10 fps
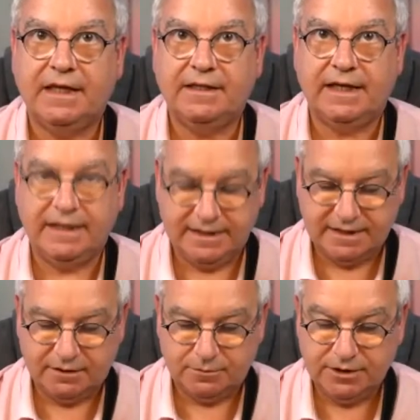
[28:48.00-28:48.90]
that is
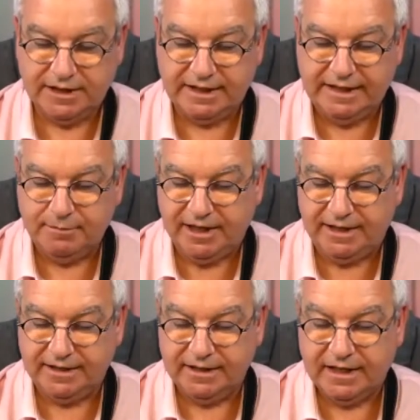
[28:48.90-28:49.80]
that one, the E
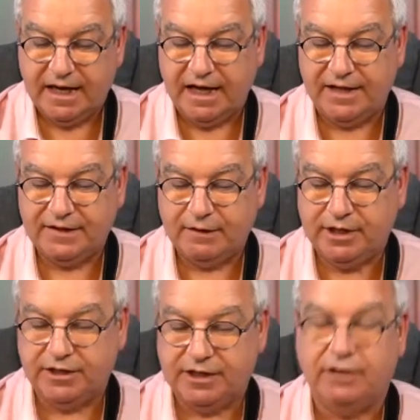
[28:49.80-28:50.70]
minor. And then we're
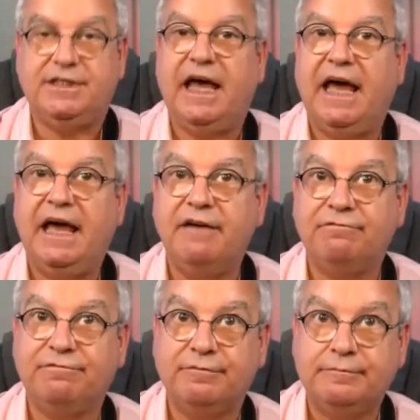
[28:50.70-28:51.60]
going to go to F,